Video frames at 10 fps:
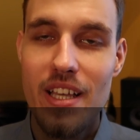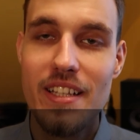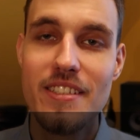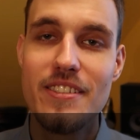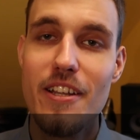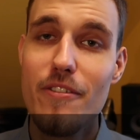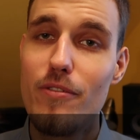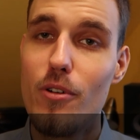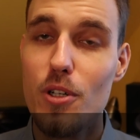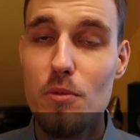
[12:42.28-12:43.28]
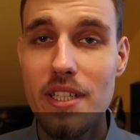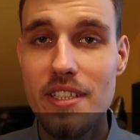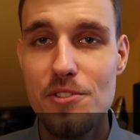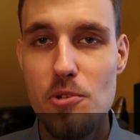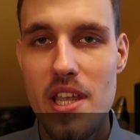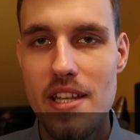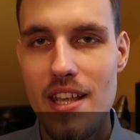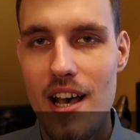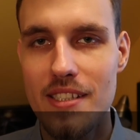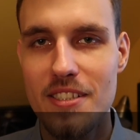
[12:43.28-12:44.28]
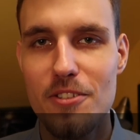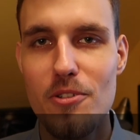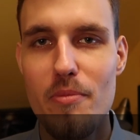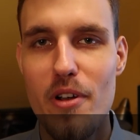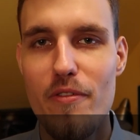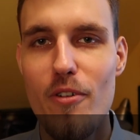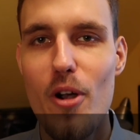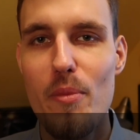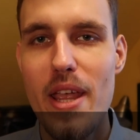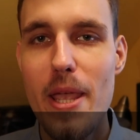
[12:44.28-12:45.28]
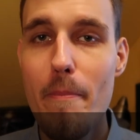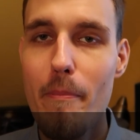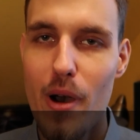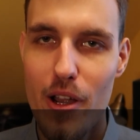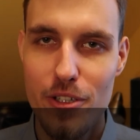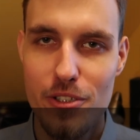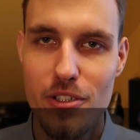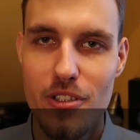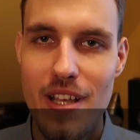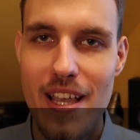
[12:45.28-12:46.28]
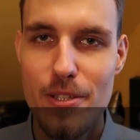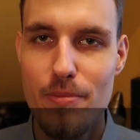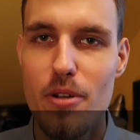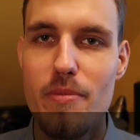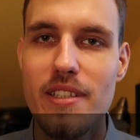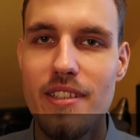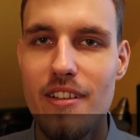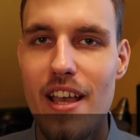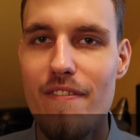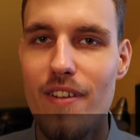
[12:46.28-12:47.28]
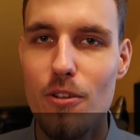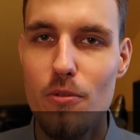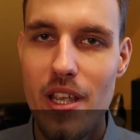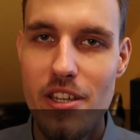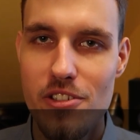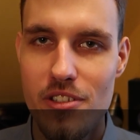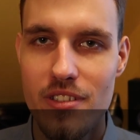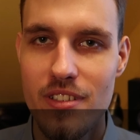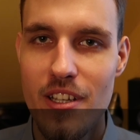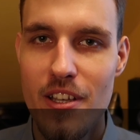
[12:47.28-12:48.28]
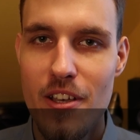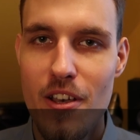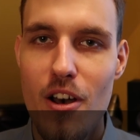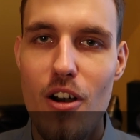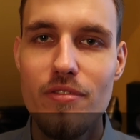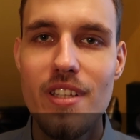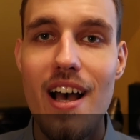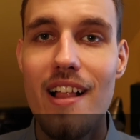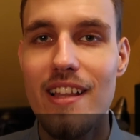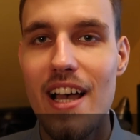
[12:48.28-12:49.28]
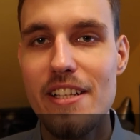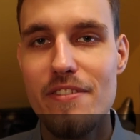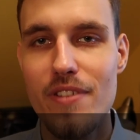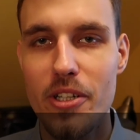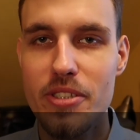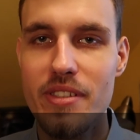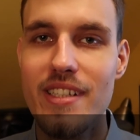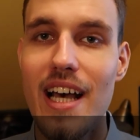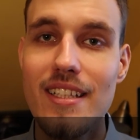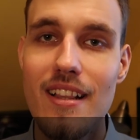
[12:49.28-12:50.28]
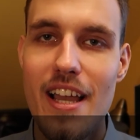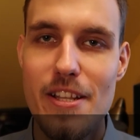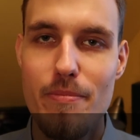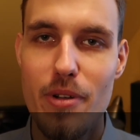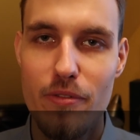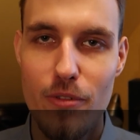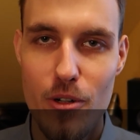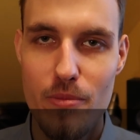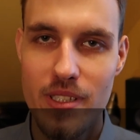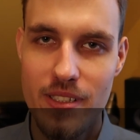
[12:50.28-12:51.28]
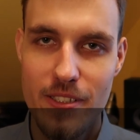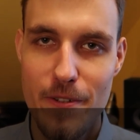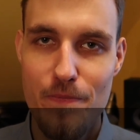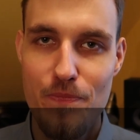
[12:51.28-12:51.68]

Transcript: It is therefore quite a tricky task to perform impartial experimental evaluation of the aligned versus unaligned performance.